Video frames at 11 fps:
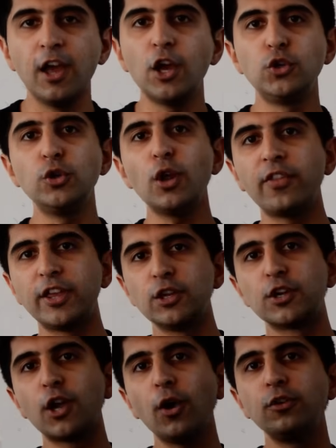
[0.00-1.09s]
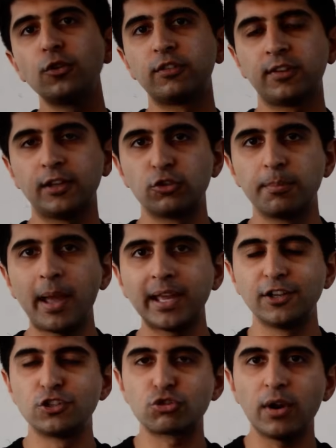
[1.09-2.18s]
you know that you could go to your central bank
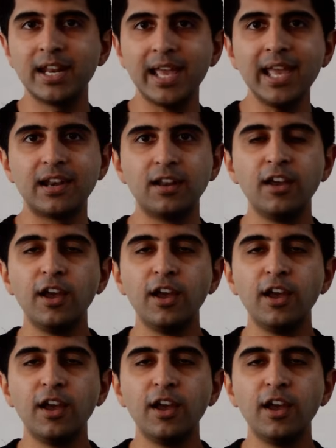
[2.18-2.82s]
and trade it in